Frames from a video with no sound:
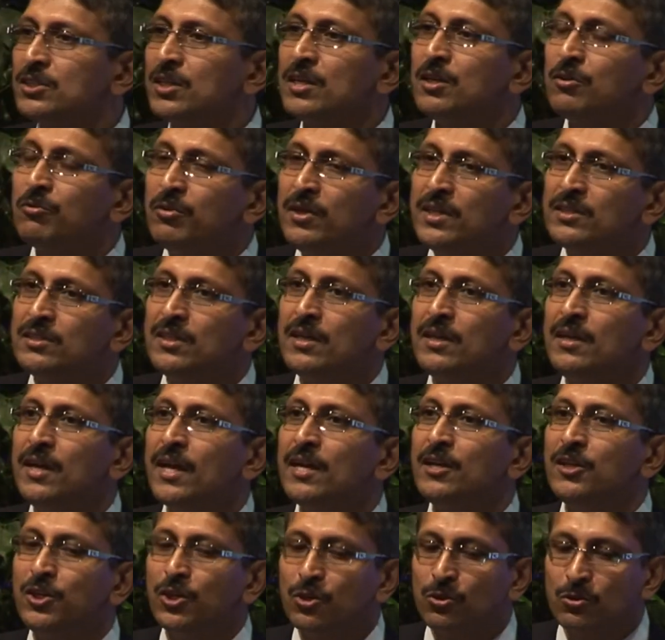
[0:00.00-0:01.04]
increasing
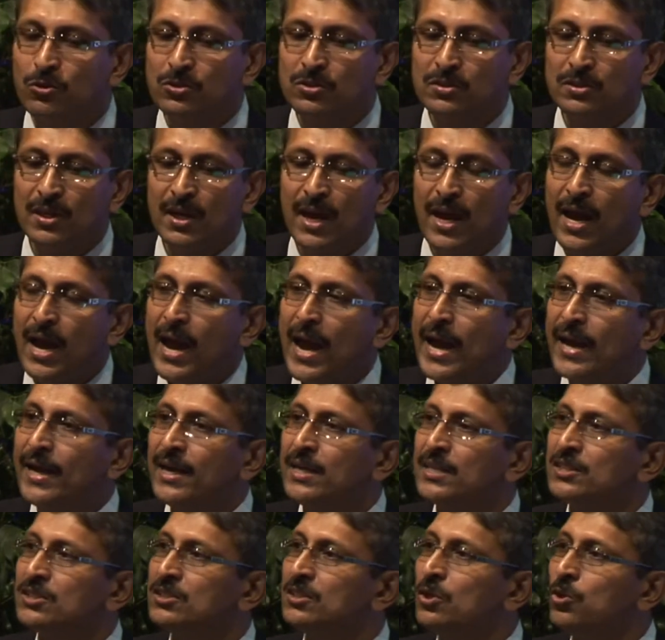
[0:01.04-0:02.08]
in use, and it
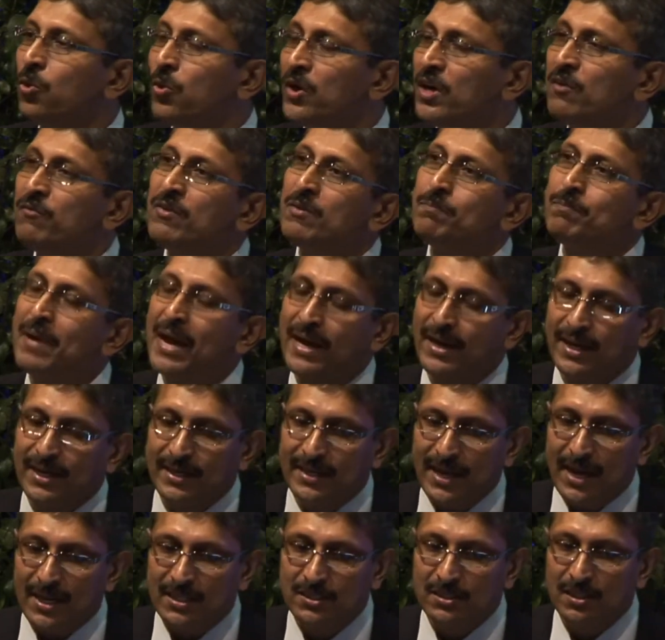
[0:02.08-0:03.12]
is loaded with
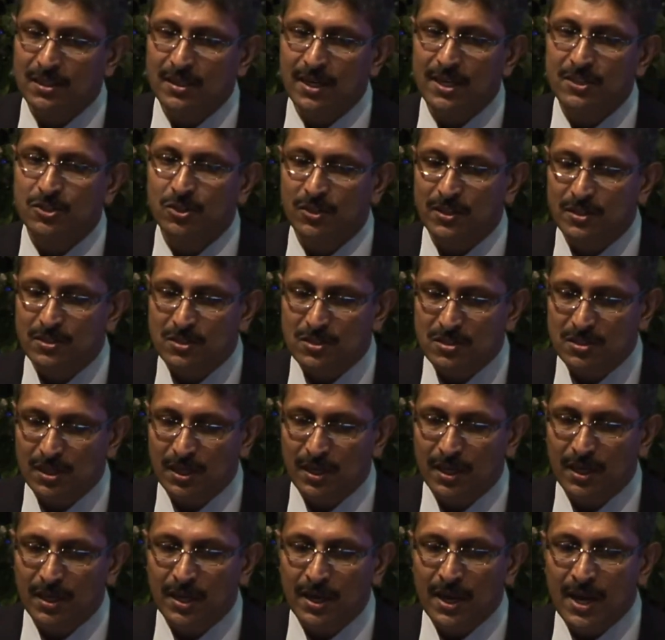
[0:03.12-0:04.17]
paclitaxel, as you can
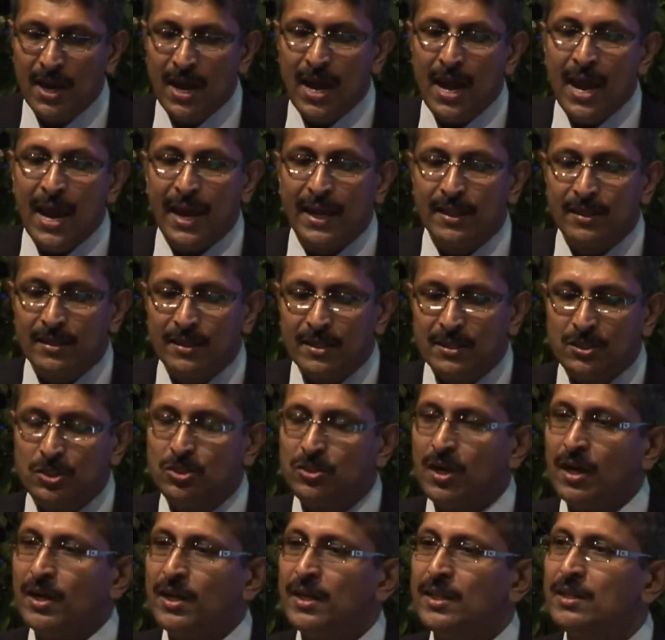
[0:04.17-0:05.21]
see. In this
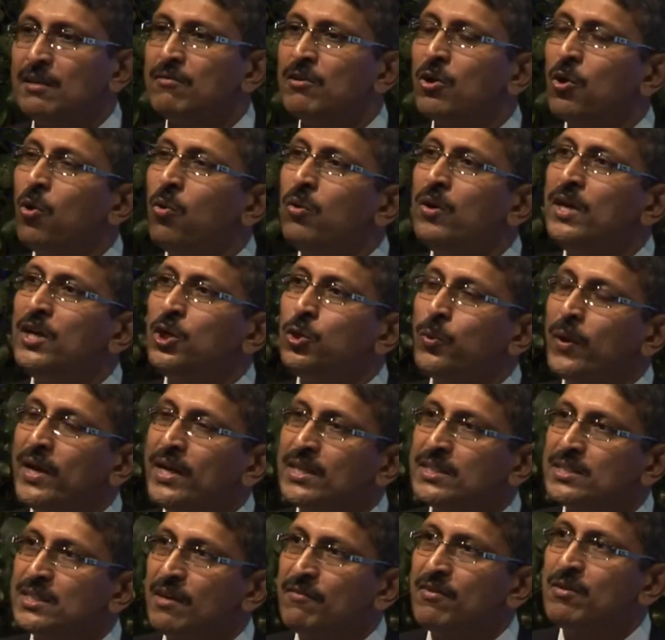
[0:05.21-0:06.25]
study, there were only
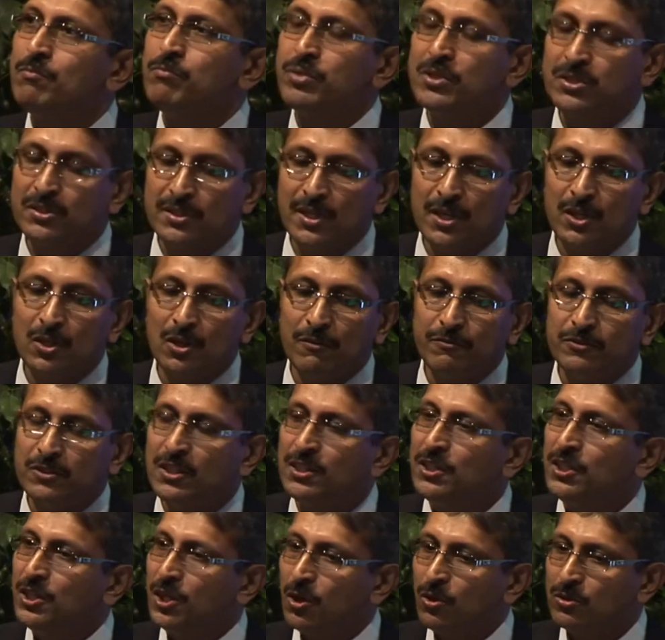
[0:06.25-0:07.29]
27% of
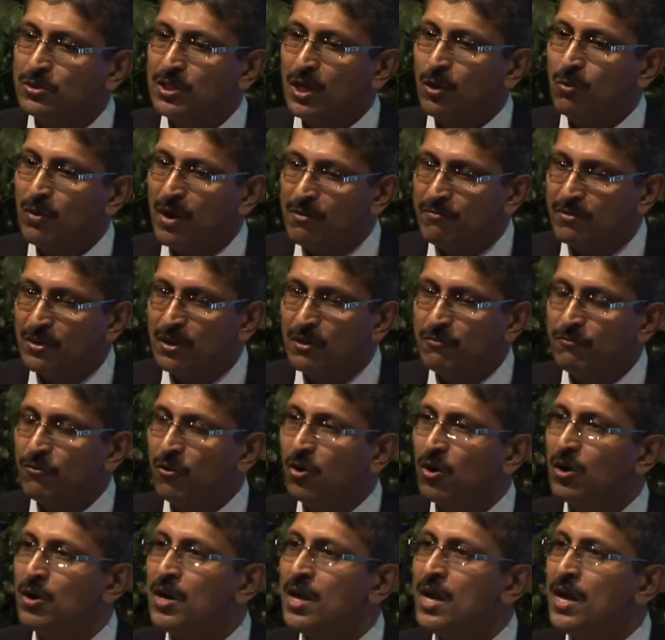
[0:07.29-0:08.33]
CTOs. However,
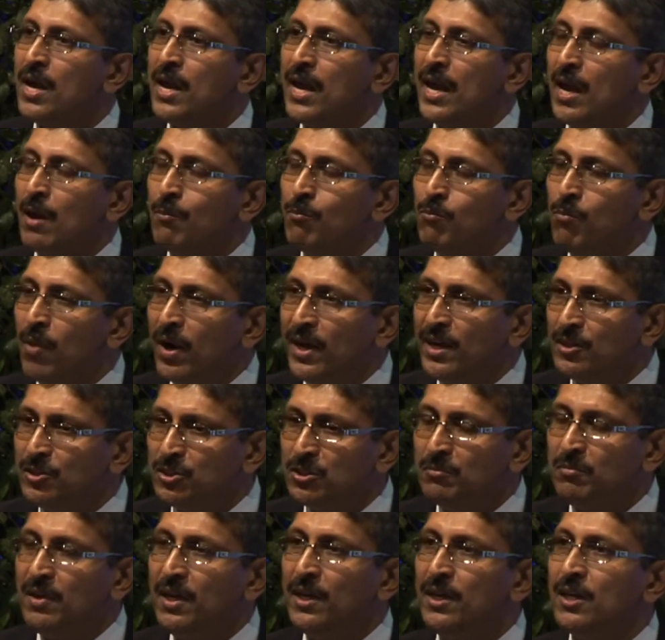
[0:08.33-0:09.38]
for
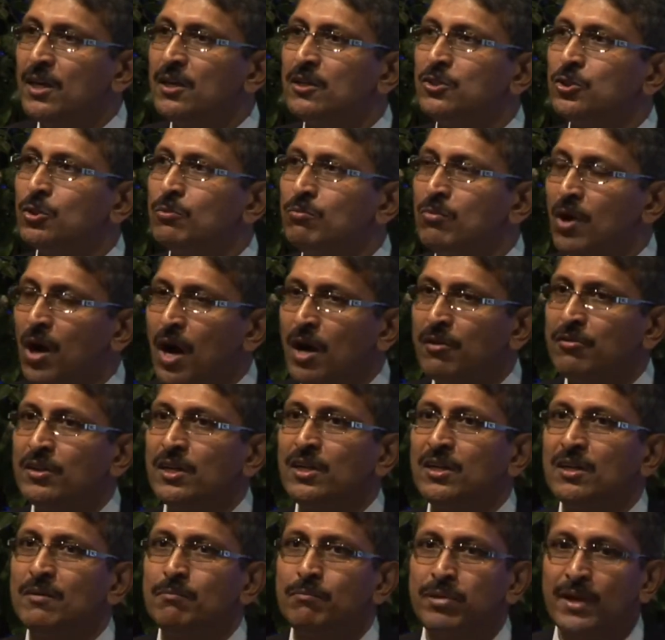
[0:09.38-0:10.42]
intermediate to
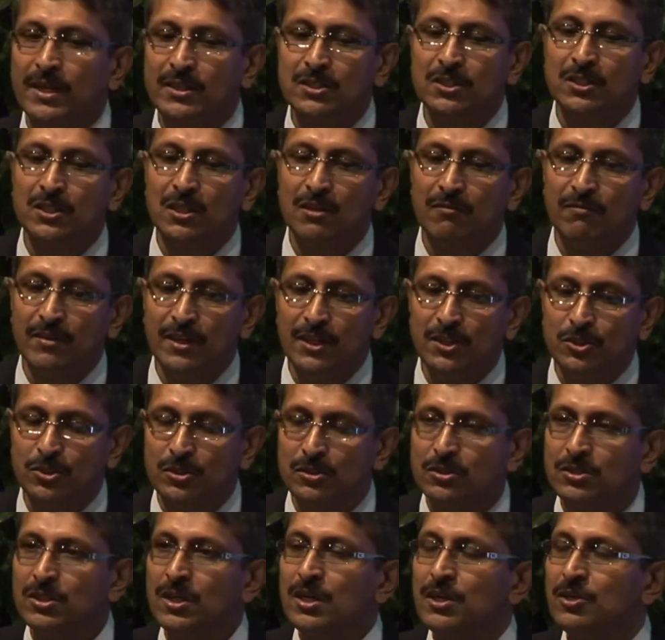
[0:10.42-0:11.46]
moderate complexity of
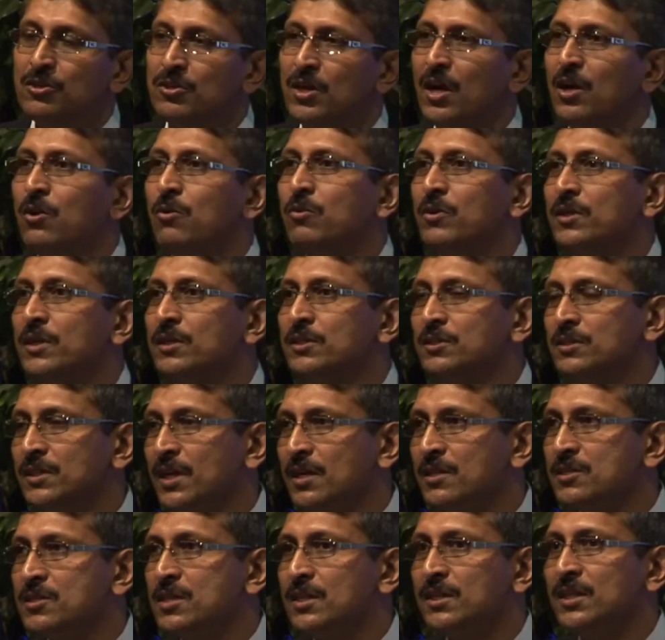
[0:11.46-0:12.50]
lesions, drug-coated
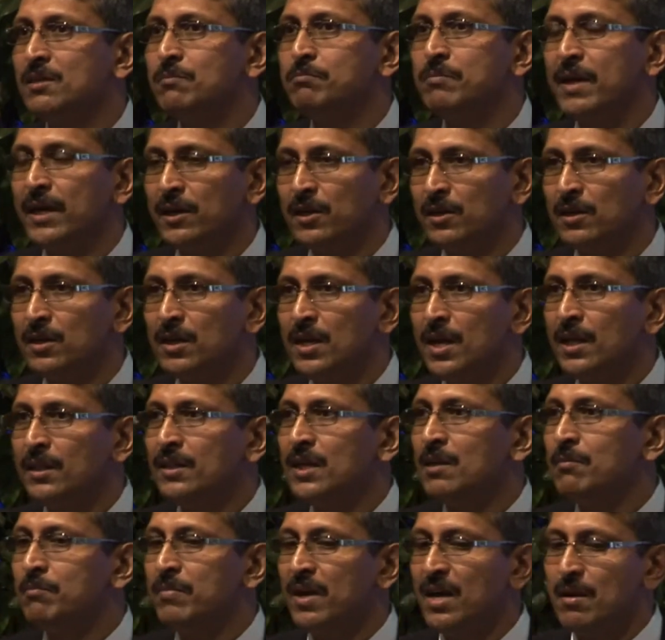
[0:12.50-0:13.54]
stents did better
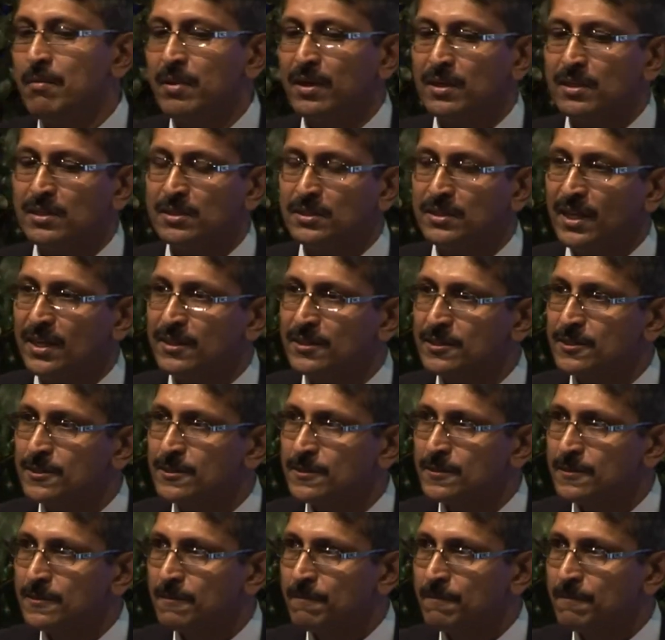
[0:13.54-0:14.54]
than bare metal stents.